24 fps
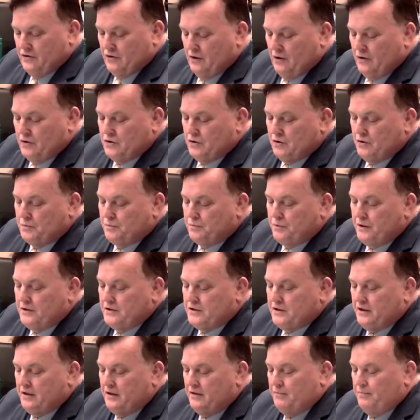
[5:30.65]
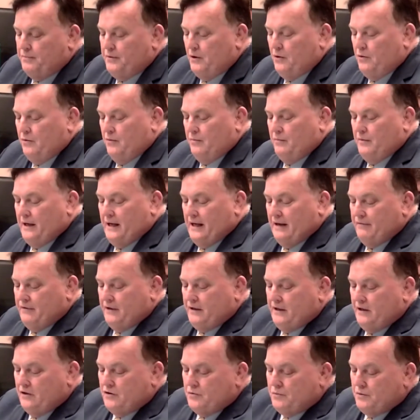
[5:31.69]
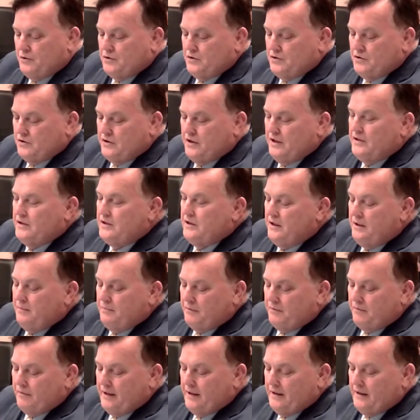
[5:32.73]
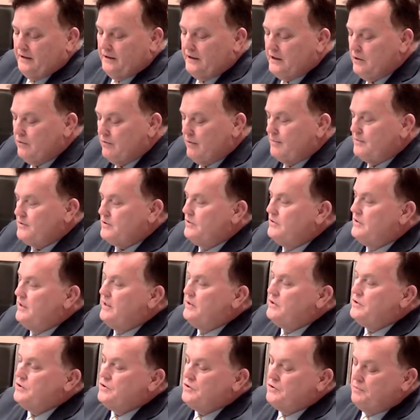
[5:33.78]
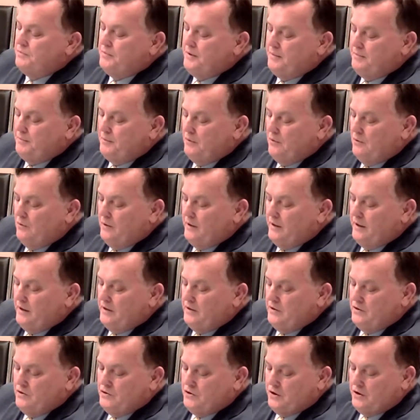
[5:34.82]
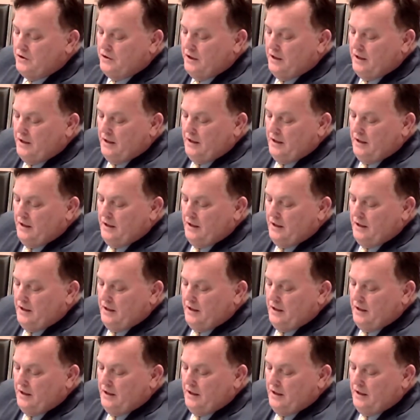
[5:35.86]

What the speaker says: also as president of Pilgrim Advocates, which is an entity providing legal representations to people who are indigent